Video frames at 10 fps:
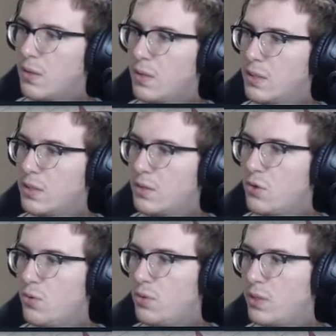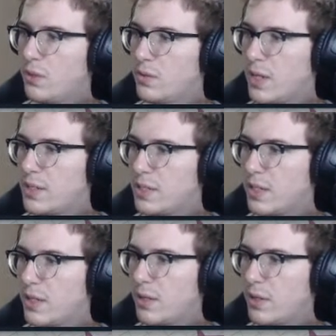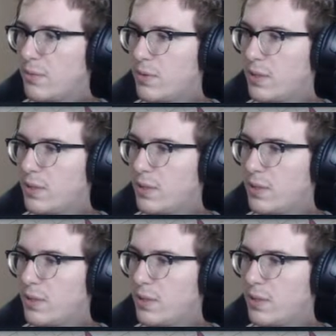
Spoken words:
It's a cool idea, though, I won't